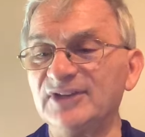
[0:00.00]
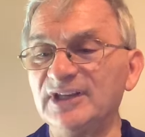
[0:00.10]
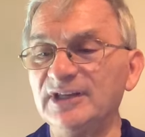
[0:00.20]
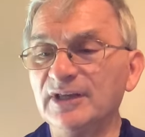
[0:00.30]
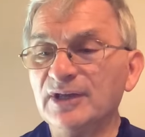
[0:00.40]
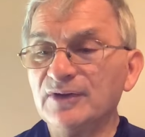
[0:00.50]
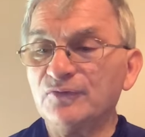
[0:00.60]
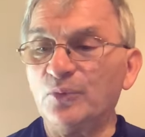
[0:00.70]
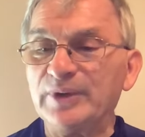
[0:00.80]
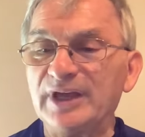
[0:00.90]
thee,
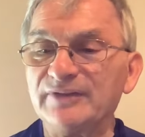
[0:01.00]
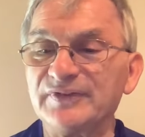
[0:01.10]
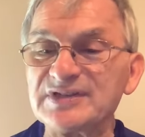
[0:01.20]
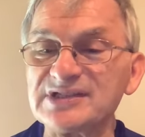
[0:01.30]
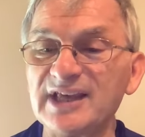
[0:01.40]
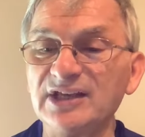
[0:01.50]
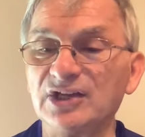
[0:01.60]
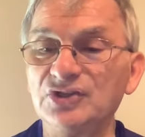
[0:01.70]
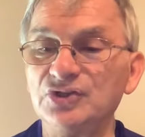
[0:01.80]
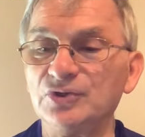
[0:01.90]
for we have
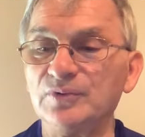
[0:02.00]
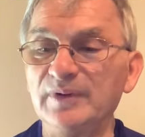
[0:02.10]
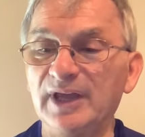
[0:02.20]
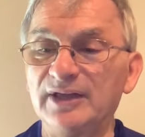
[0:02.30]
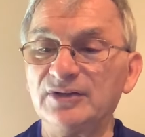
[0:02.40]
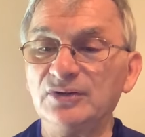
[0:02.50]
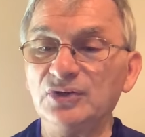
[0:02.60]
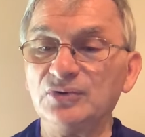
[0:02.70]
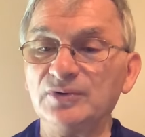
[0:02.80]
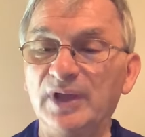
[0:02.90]
forsaken you, and
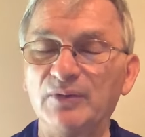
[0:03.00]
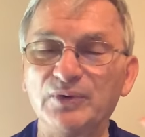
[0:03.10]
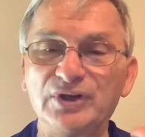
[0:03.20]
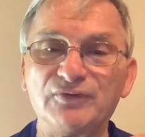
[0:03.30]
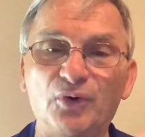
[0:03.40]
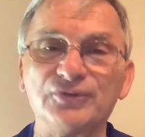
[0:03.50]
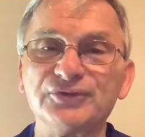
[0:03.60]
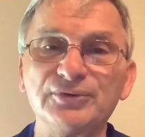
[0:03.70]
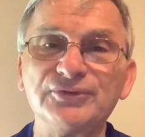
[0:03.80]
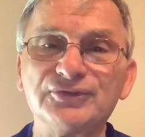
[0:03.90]
you and we have
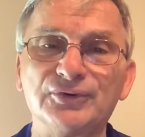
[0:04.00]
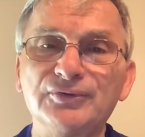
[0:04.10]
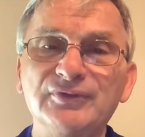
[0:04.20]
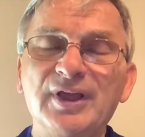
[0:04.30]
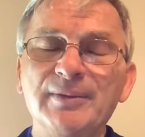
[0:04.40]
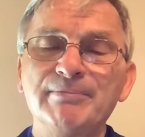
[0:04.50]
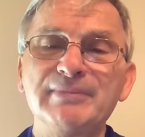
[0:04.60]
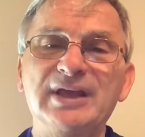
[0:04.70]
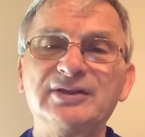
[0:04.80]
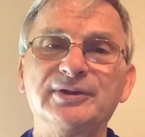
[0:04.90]
also served
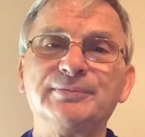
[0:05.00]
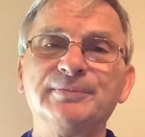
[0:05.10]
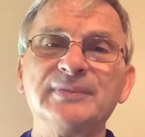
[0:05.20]
Baalim.